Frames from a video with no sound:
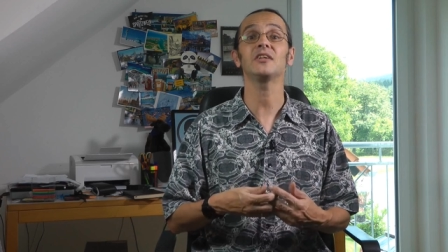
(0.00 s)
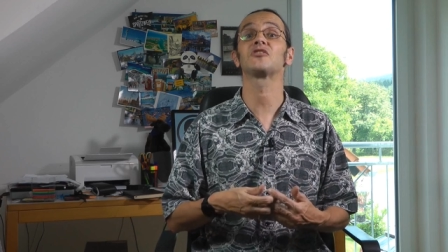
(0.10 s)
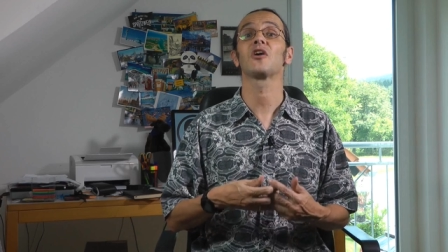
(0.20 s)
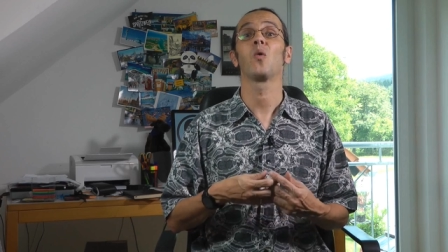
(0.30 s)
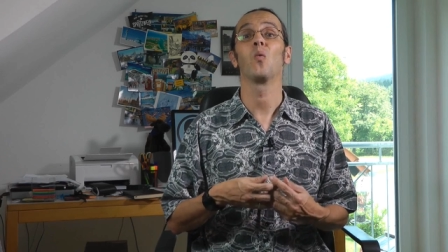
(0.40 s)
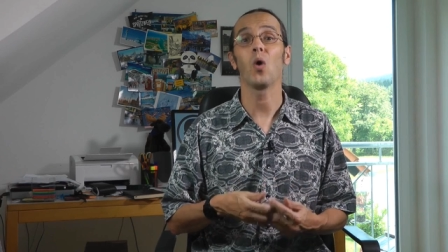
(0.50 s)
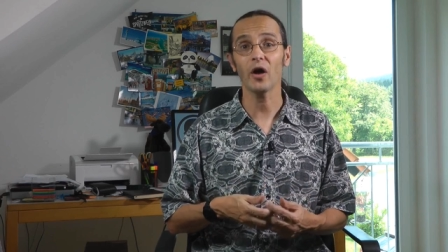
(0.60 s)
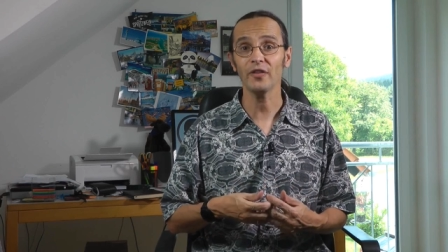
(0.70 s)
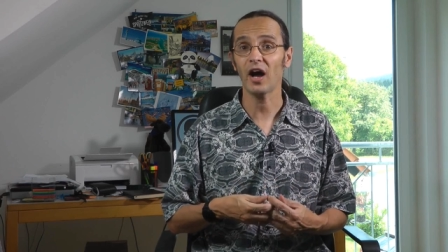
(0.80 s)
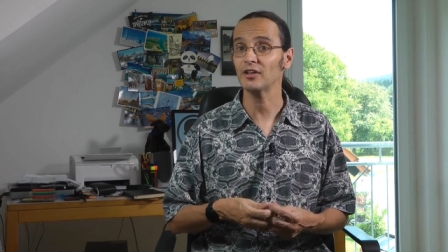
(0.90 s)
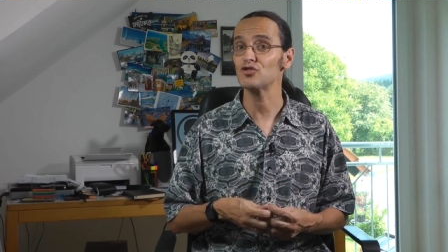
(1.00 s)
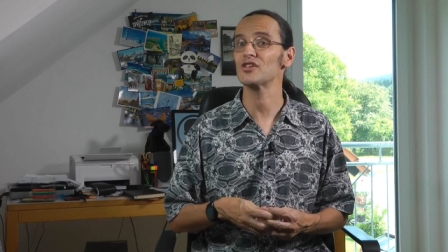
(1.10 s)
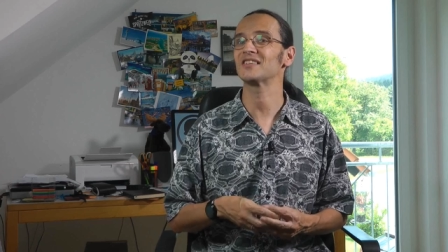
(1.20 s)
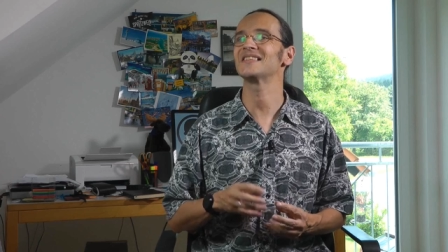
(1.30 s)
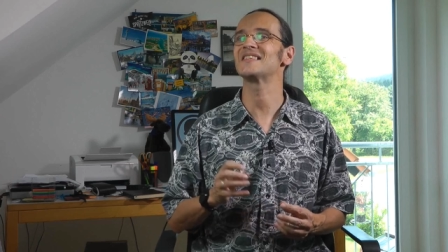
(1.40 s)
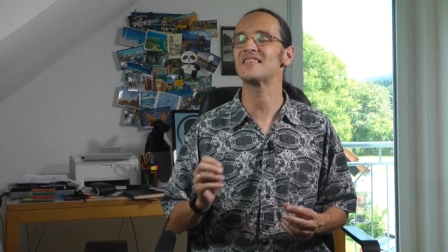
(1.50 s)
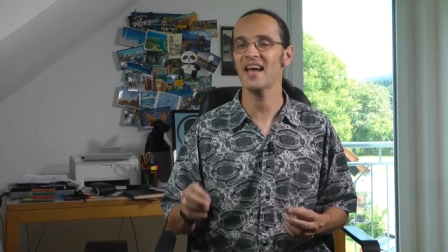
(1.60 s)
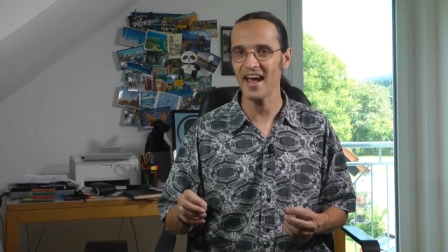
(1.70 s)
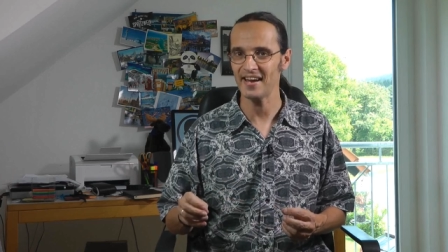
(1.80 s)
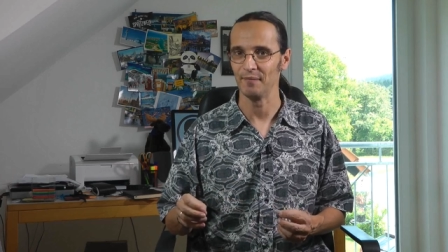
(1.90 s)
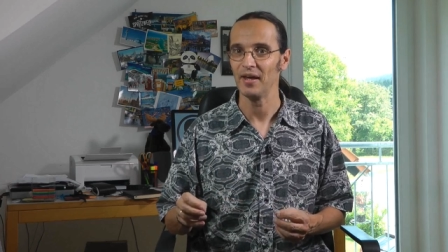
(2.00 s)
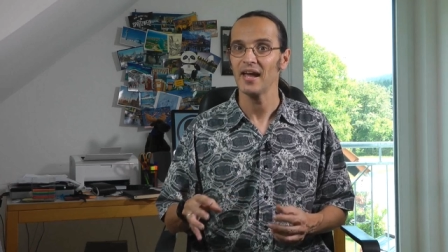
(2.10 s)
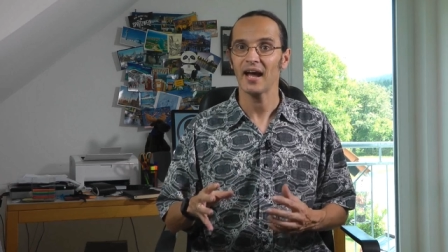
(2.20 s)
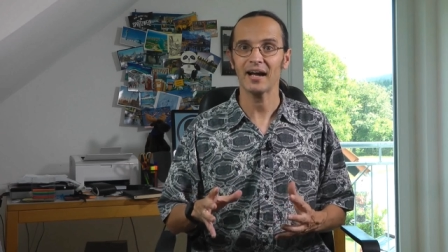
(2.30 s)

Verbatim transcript: it's 110.